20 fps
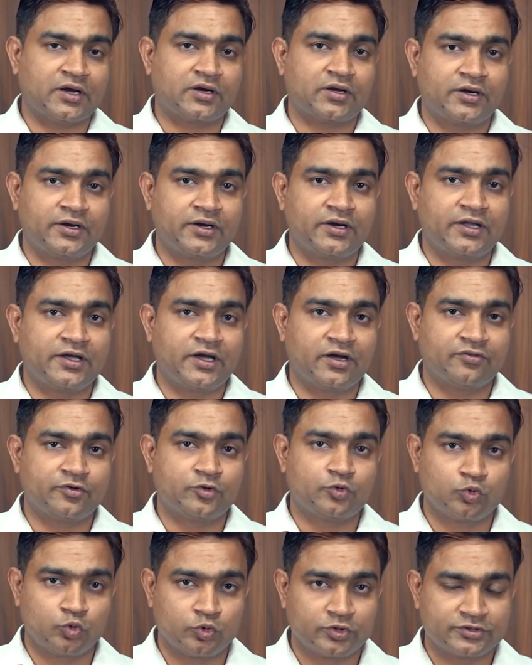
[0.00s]
currently
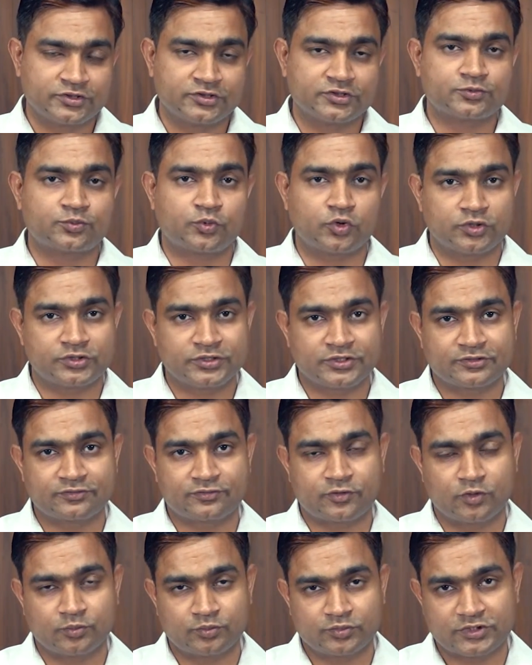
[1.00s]
having 2 research projects
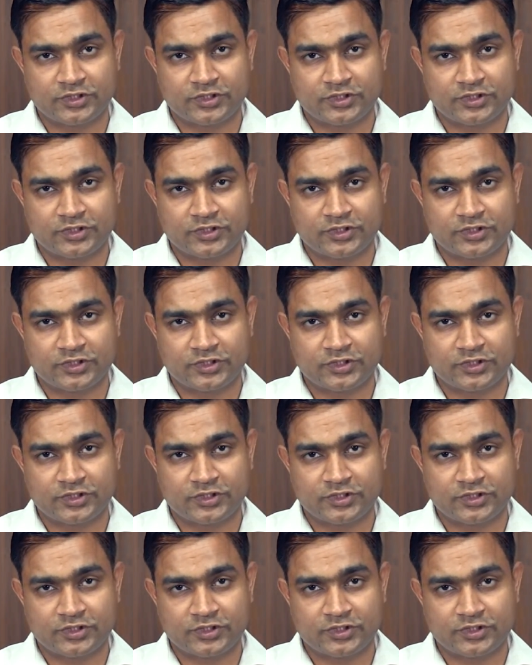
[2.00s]
from